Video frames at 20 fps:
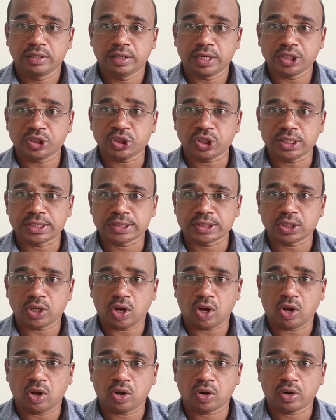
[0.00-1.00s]
touches
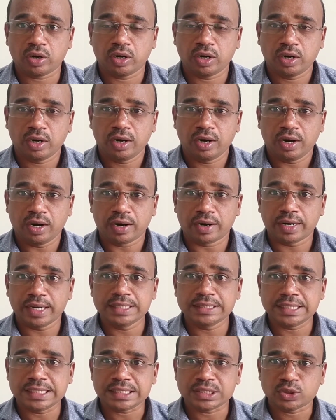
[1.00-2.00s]
or
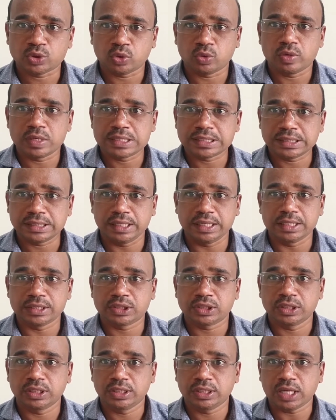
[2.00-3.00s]
raises towards
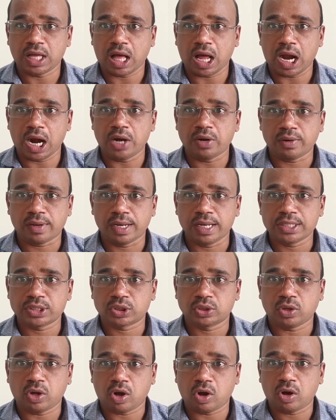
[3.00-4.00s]
it in the
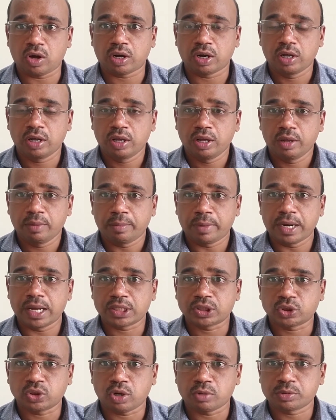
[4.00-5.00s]
articulation or
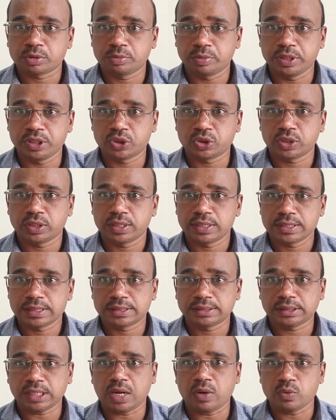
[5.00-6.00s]
production of speech
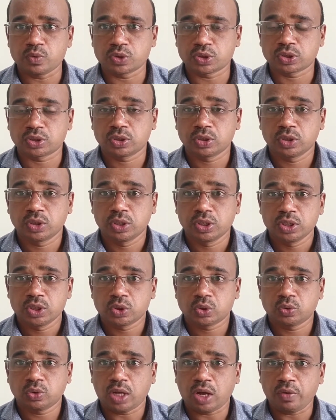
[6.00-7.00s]
sounds.
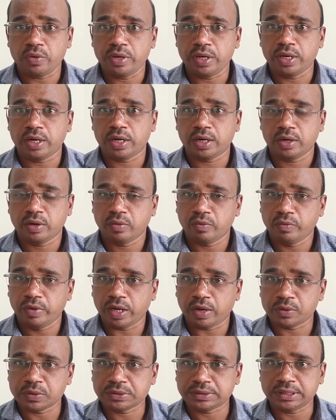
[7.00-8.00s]
So now here we
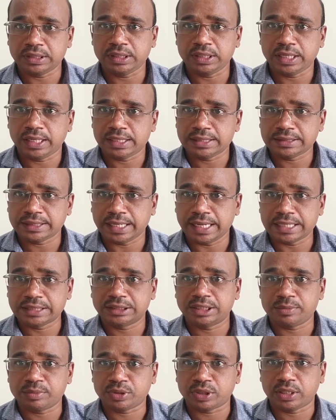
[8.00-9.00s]
have seen there is an
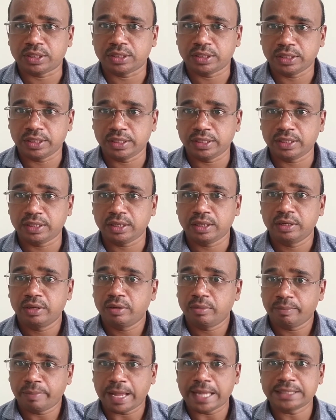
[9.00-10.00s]
exception in
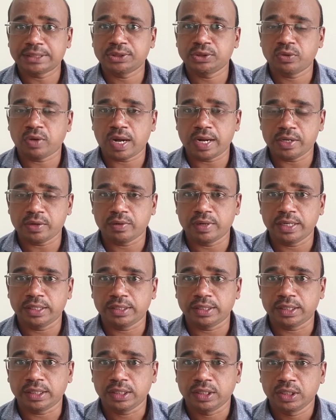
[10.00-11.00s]
passive
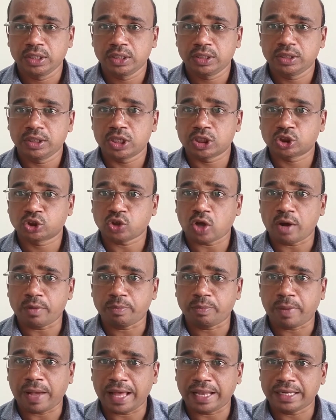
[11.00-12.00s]
articulator, the
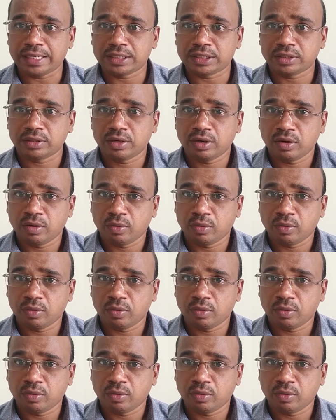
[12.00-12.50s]
soft palate